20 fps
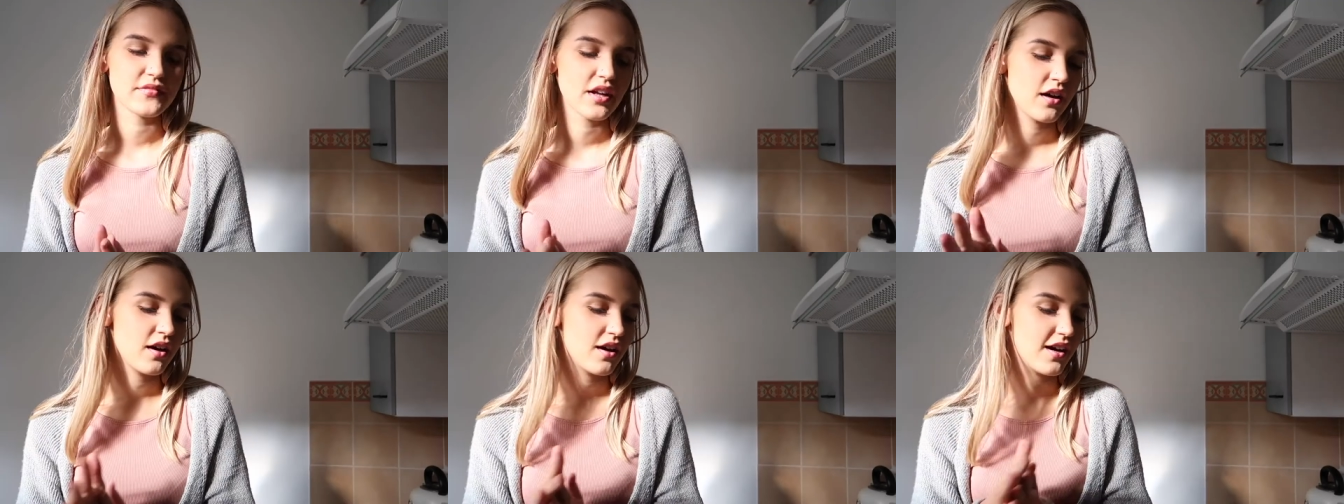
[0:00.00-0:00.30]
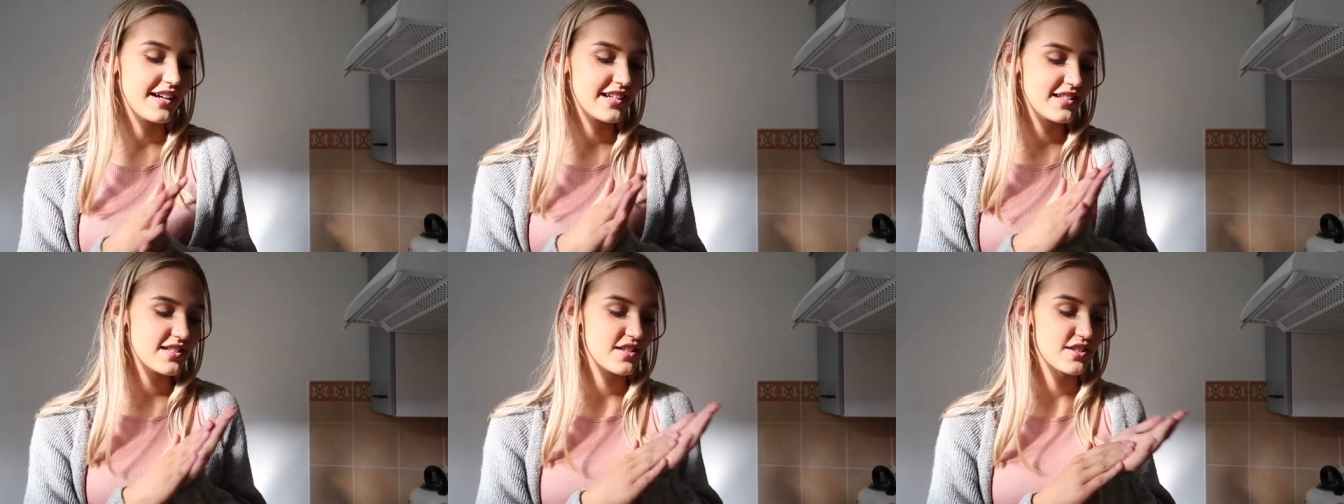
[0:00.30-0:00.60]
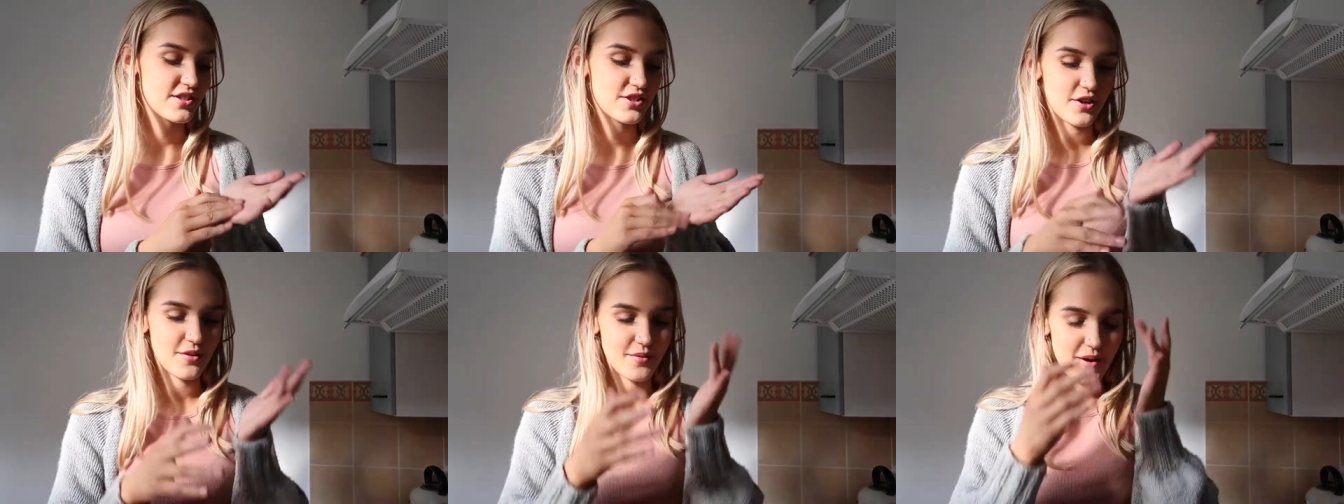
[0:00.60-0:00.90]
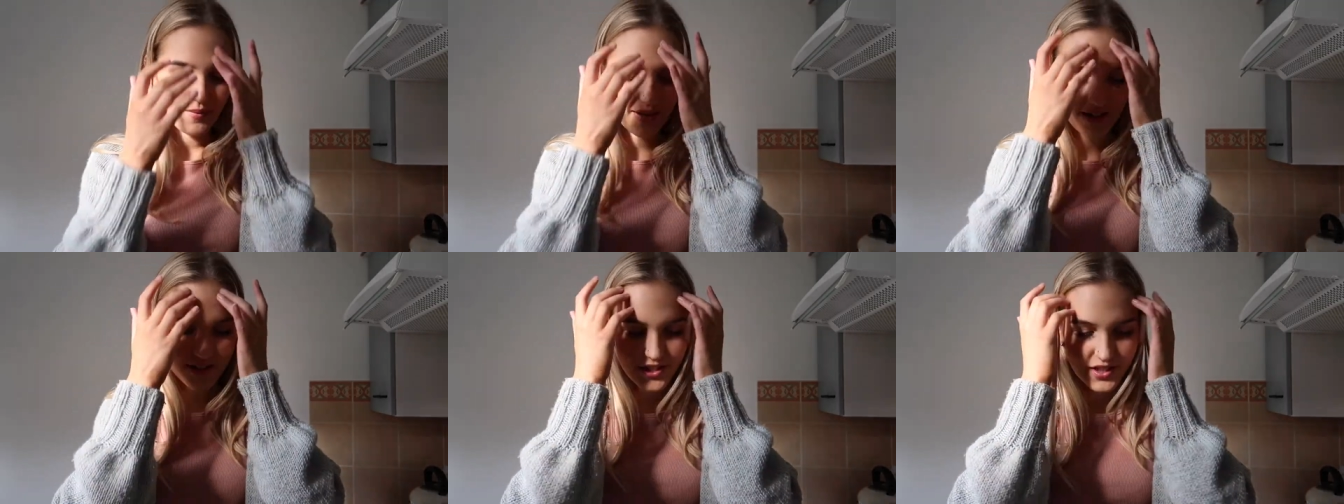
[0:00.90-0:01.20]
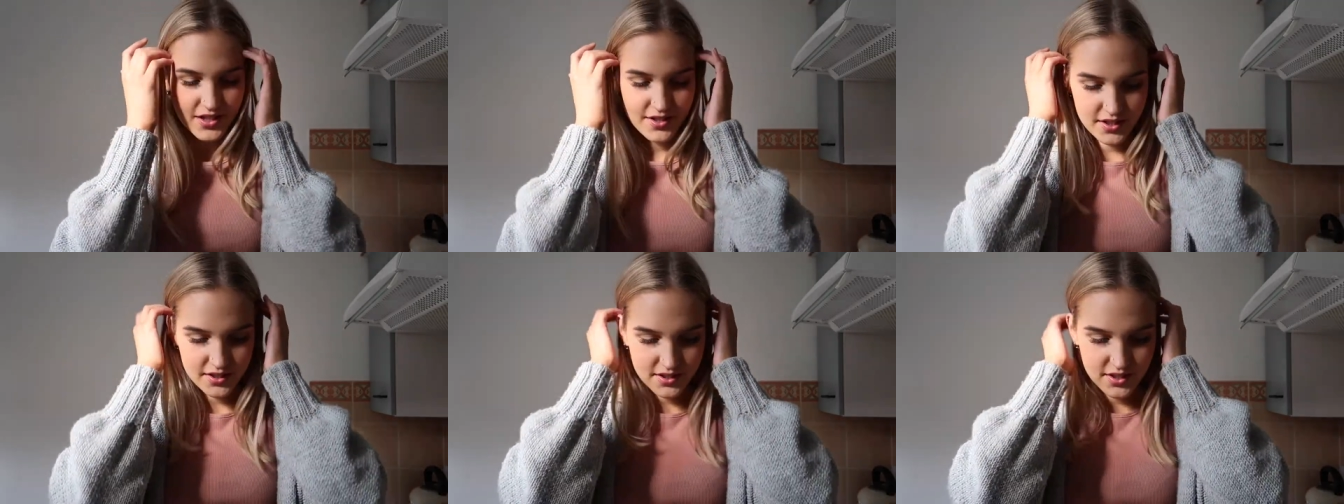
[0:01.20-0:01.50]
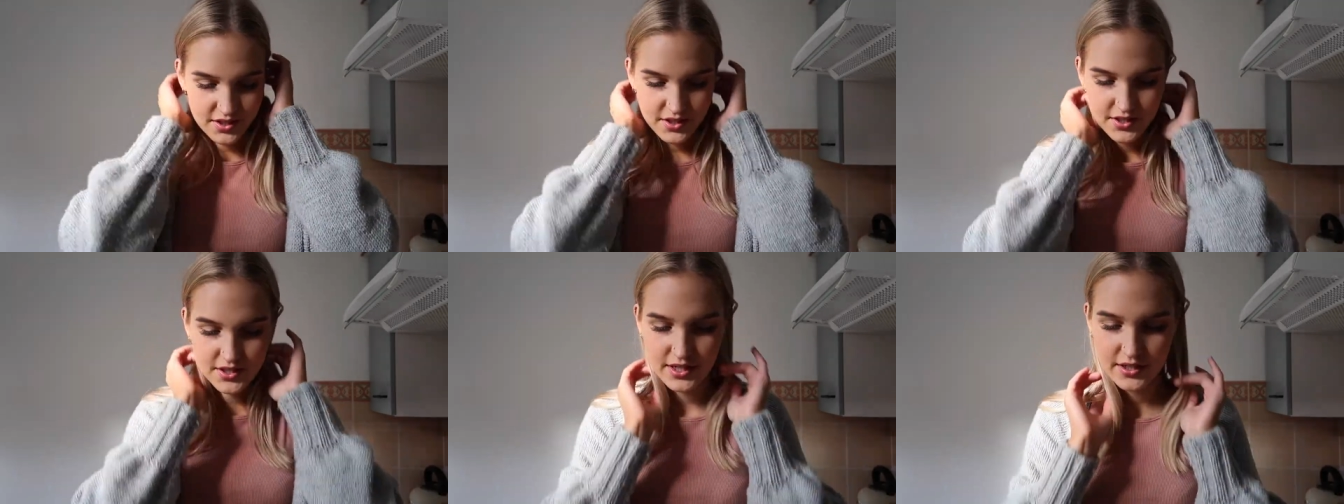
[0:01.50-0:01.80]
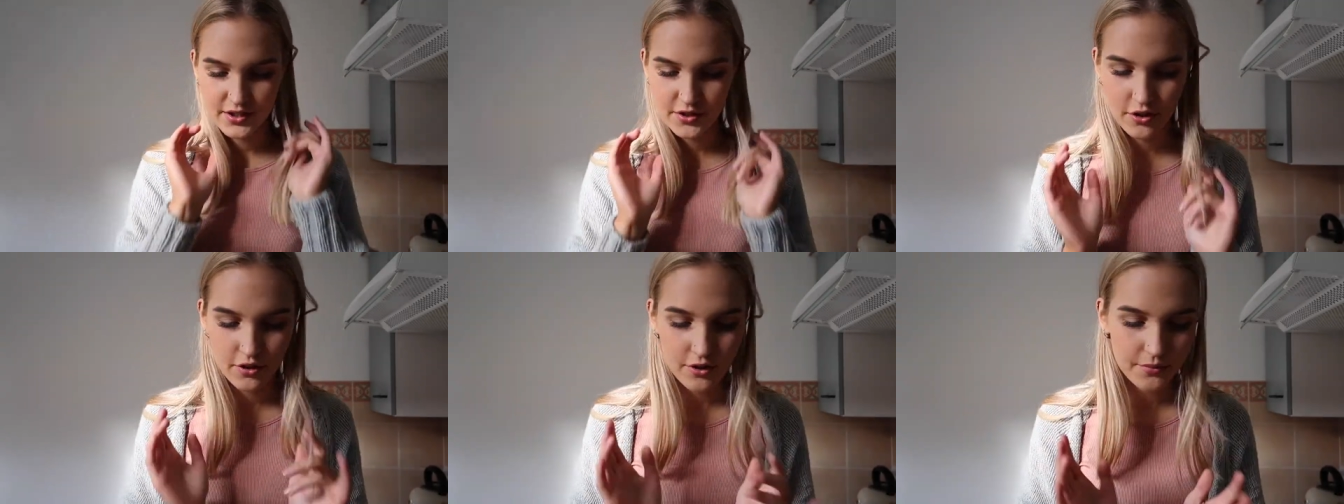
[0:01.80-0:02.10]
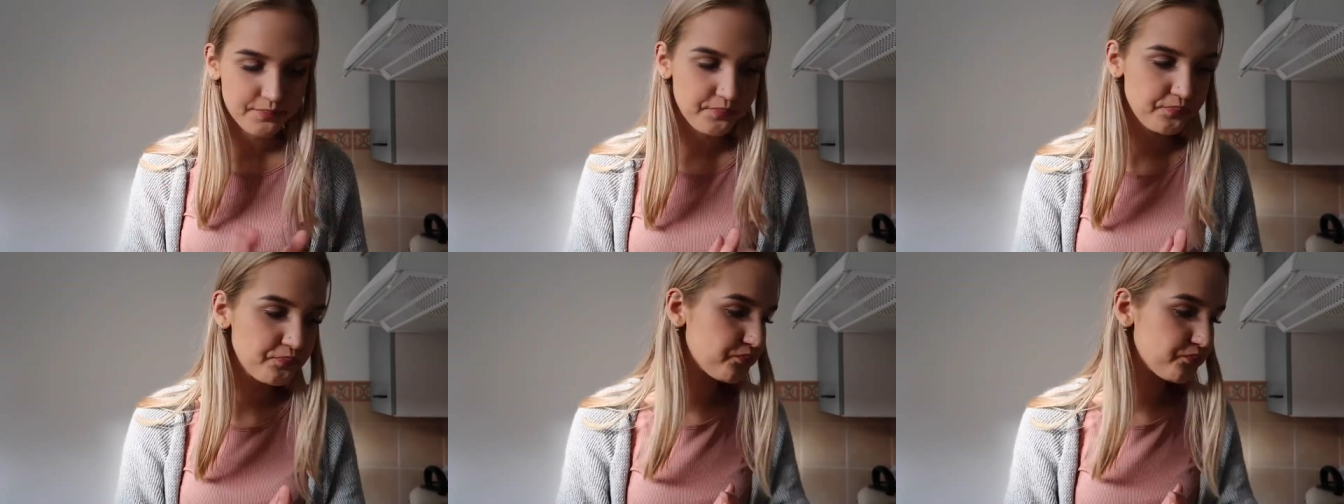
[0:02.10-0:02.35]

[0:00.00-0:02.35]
I need to stop. I'm actually addicted to TikTok.